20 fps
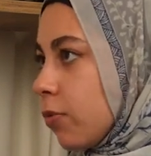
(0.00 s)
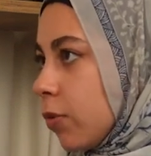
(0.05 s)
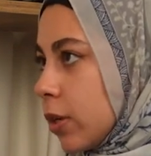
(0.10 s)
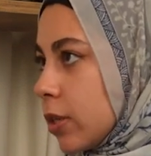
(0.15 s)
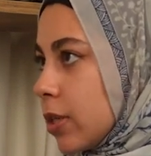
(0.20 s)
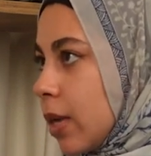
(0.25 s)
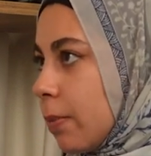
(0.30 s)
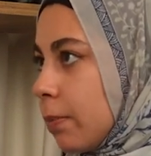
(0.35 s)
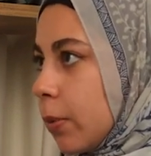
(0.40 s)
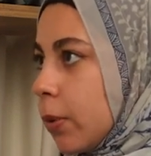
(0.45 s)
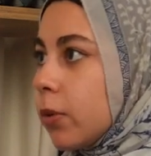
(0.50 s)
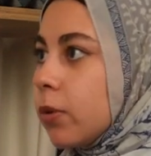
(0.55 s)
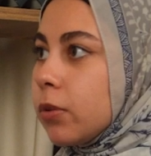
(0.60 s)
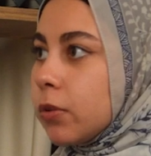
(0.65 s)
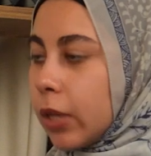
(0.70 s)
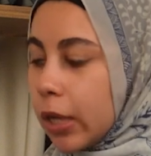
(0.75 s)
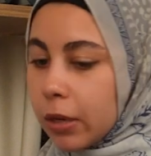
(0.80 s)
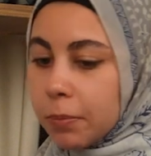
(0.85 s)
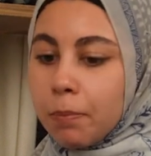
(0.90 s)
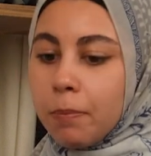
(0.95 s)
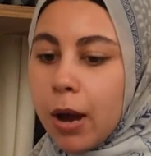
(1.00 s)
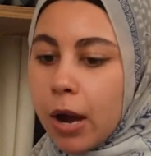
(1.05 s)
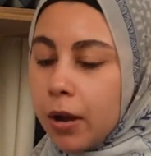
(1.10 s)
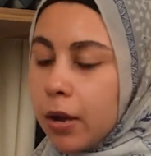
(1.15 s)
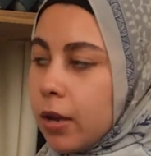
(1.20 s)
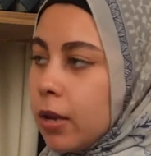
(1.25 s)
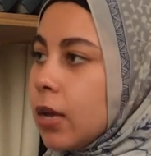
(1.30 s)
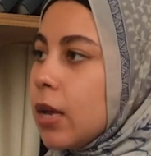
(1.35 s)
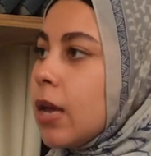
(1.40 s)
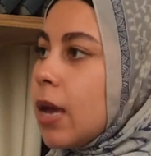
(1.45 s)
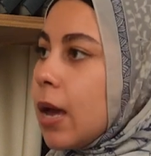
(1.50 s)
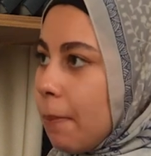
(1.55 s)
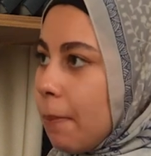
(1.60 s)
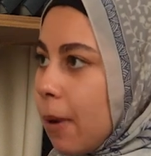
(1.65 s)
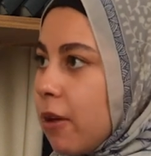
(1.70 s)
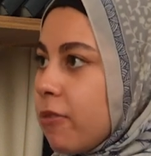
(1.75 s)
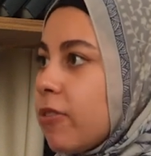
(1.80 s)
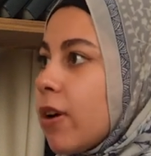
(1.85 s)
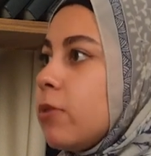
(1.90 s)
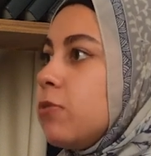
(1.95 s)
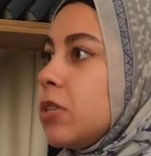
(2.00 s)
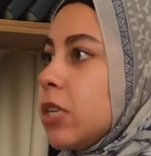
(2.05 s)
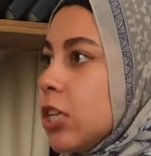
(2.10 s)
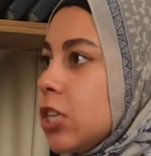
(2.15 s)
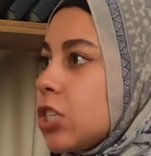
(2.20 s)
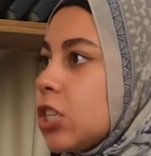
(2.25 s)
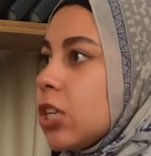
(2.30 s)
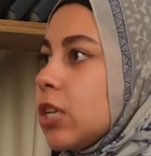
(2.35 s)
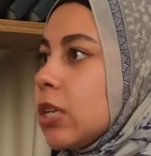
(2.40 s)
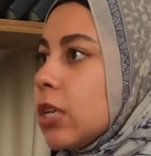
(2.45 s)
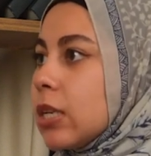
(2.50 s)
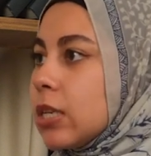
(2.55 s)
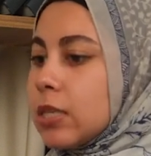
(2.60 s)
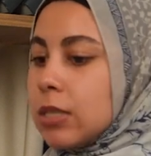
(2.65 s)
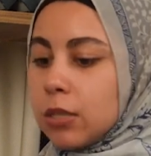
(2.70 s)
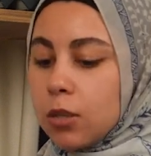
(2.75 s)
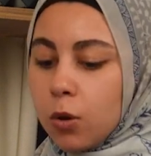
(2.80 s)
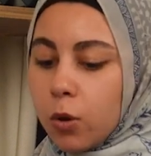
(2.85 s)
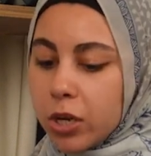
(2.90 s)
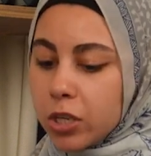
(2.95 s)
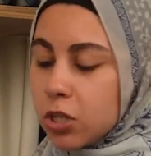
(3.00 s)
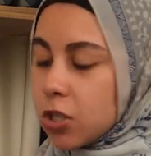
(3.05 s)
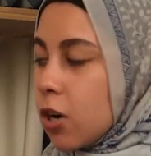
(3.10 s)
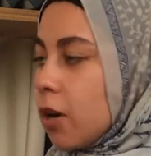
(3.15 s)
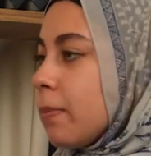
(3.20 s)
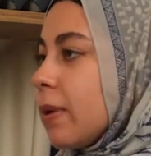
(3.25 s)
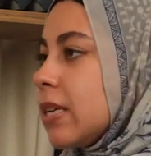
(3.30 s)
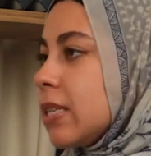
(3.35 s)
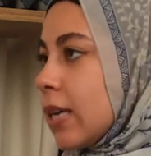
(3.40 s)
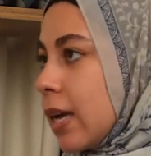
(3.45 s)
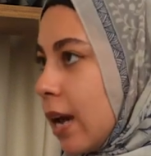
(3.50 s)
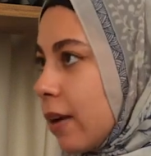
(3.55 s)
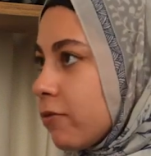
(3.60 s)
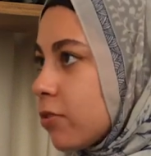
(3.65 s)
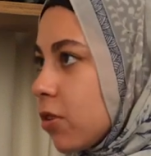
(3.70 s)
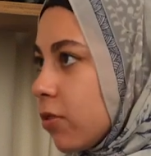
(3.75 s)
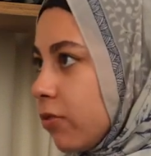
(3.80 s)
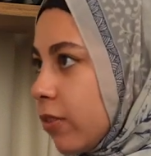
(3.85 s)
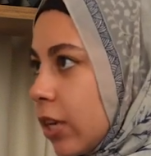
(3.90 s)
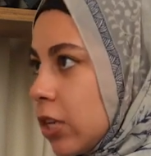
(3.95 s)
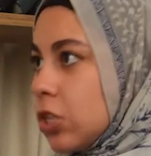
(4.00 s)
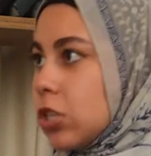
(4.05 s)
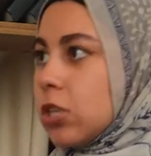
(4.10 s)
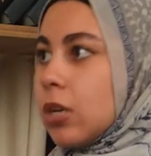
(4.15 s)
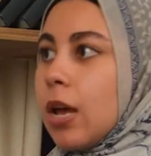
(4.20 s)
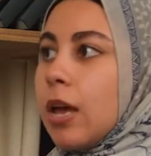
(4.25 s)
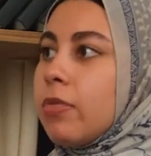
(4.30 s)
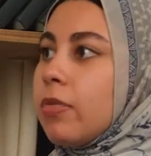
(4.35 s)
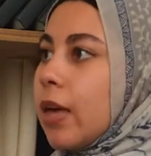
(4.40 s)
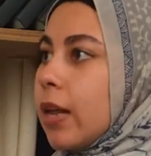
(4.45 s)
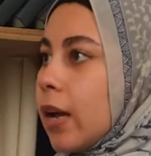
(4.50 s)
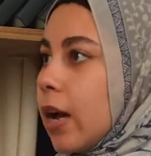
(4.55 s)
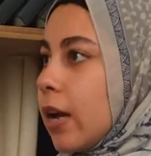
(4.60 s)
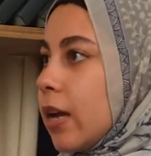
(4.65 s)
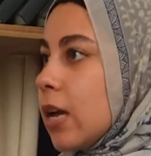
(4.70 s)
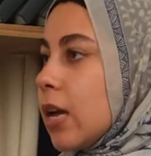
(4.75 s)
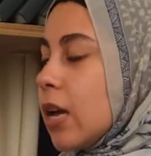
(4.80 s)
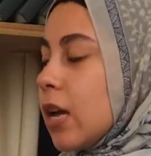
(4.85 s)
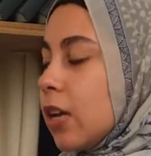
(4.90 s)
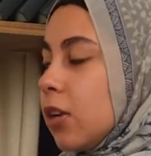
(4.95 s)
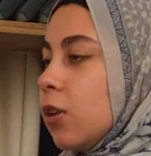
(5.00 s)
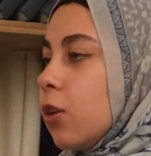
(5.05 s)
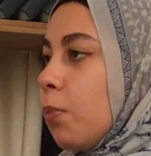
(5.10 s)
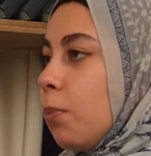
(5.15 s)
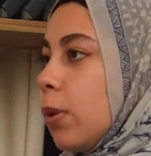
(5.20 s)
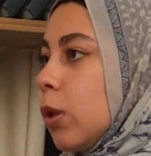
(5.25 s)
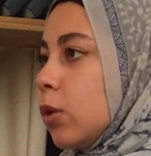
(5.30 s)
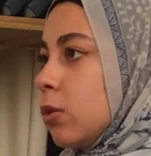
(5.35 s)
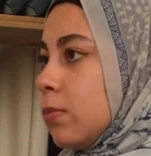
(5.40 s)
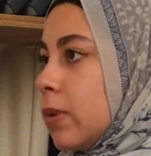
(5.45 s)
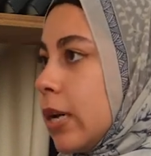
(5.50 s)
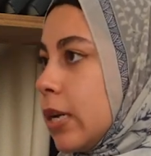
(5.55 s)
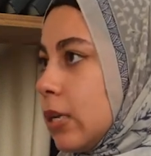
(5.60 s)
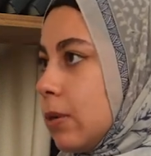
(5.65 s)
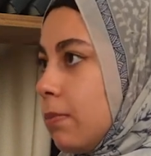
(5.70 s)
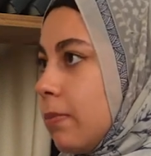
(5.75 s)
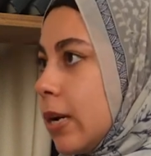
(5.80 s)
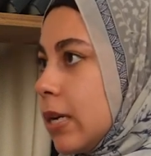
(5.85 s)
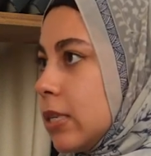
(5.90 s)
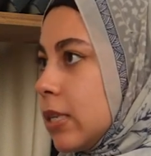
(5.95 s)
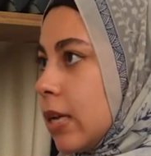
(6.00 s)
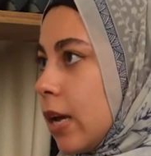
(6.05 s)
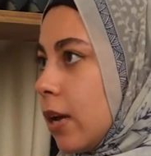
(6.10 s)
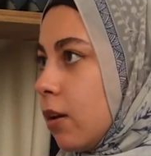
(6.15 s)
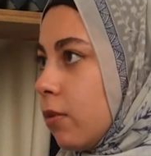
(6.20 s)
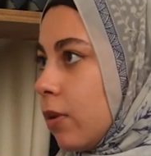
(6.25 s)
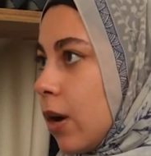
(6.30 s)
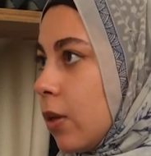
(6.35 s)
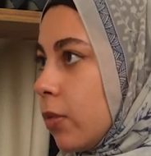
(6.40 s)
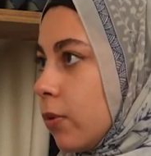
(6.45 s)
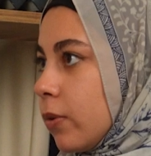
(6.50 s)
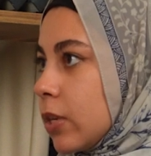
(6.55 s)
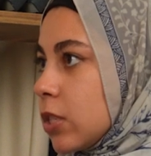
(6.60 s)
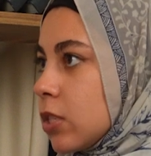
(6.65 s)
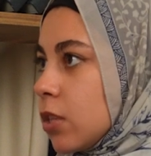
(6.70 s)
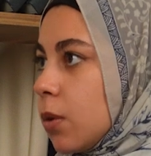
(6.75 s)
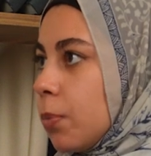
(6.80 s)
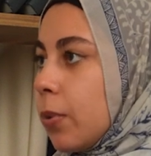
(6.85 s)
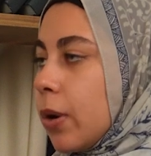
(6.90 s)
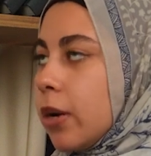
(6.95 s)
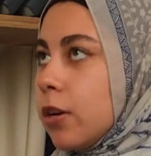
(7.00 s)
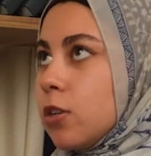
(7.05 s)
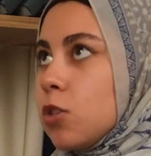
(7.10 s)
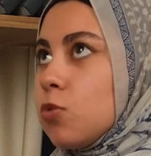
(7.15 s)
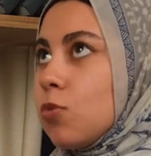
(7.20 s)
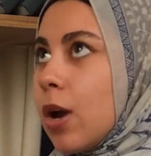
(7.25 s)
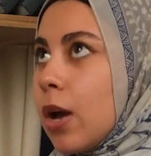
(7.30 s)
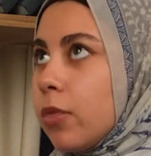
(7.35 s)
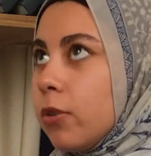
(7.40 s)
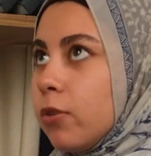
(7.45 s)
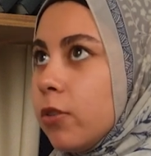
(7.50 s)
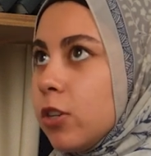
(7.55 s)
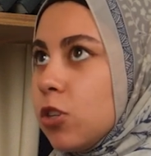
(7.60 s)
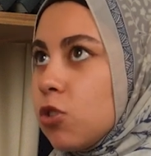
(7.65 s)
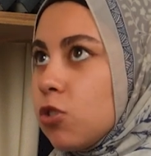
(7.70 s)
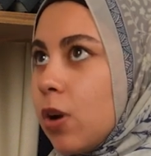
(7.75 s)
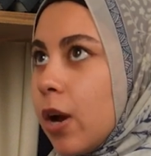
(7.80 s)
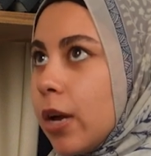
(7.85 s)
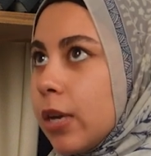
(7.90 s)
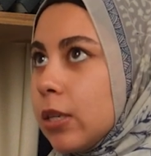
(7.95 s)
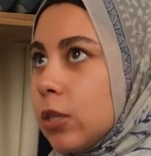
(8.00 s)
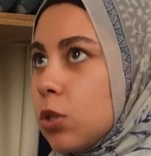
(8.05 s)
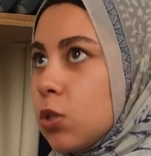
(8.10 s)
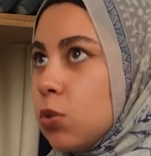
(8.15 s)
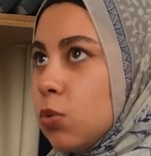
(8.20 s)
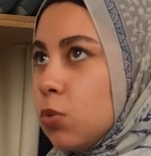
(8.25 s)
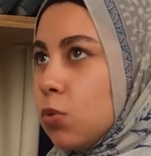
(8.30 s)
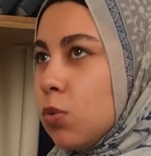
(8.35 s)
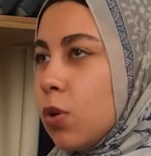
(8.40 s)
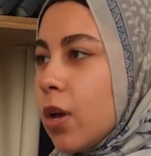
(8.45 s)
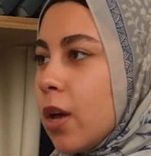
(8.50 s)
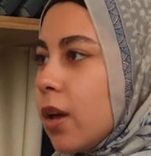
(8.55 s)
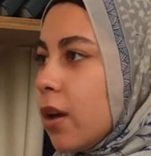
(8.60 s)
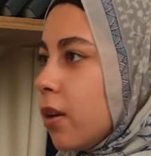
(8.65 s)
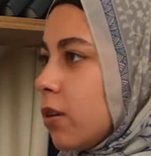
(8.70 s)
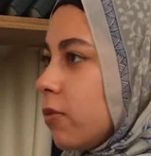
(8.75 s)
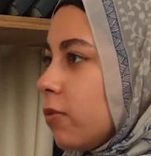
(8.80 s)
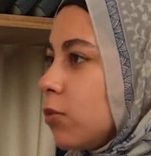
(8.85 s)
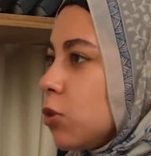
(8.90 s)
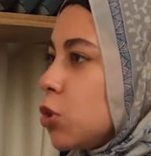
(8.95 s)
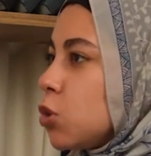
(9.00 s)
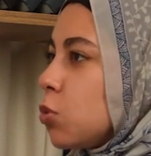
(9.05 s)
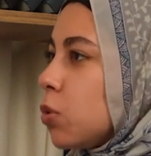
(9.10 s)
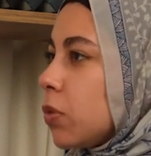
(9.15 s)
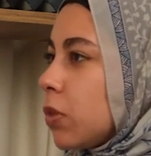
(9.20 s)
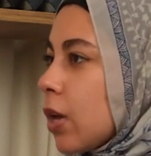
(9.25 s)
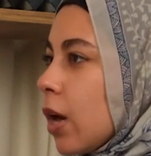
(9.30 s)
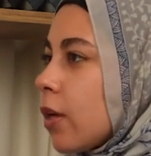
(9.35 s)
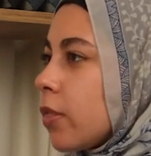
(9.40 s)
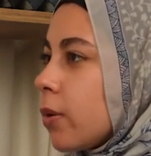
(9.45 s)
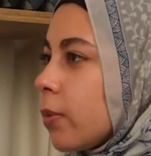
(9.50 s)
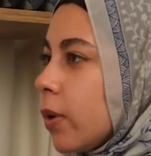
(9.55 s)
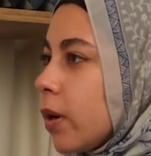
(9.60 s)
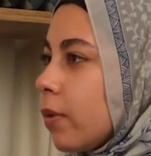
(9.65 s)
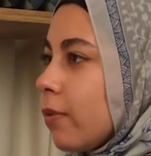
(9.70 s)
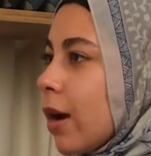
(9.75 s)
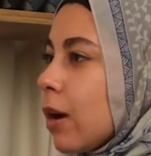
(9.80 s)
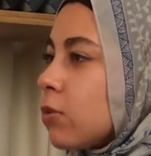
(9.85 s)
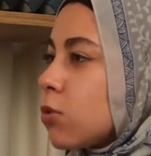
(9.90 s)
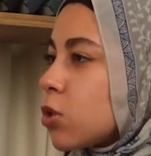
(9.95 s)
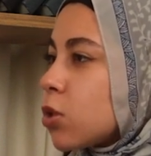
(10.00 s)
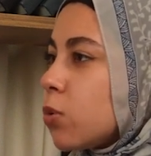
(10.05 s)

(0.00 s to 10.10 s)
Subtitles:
For example, like my foundation is, I start my day after Fajr, and then I, build my day around the rest of the prayers rather than trying to do it the other way around.